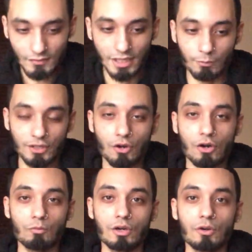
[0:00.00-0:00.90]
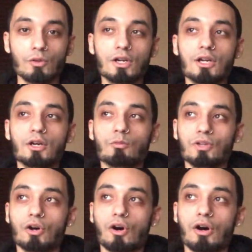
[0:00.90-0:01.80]
And we all, well,
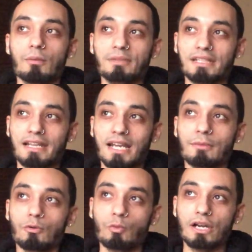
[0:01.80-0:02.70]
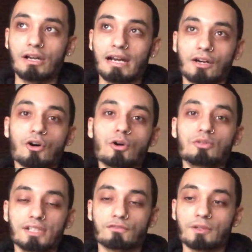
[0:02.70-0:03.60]
we all became aware at our
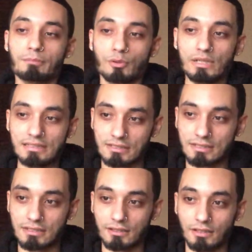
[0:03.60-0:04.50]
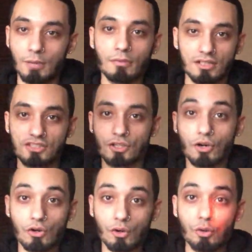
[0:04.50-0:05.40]
own different points amongst
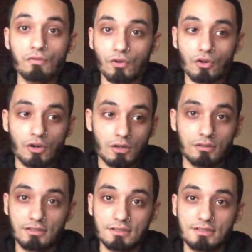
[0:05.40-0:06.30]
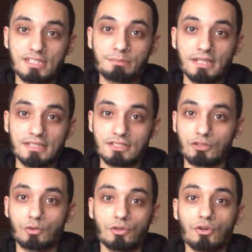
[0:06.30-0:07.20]
the overall space
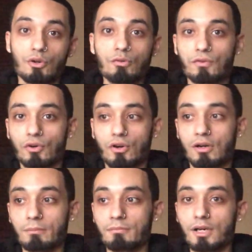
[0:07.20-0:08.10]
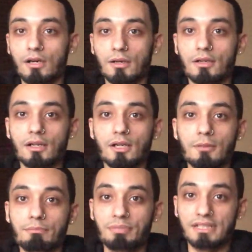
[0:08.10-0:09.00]
or the overall uh,
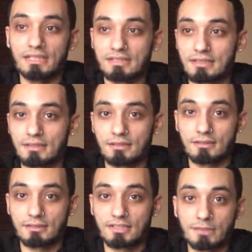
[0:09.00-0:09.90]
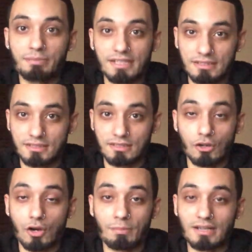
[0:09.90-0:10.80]
biggest space,
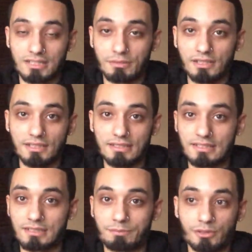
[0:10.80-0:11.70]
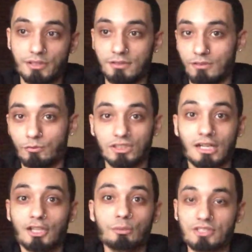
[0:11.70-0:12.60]
all possibilities, spirit, what
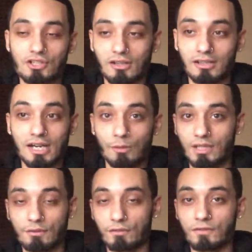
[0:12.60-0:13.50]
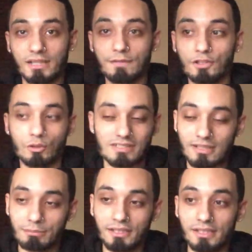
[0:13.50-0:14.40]
y'all humans call God, whatever the fuck, even though it's
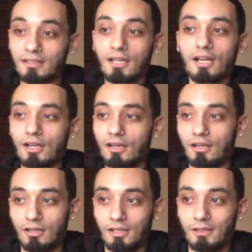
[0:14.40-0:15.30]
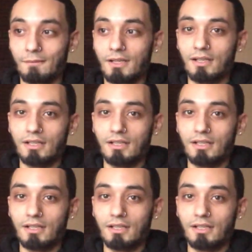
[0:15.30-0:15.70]
not a being. Um,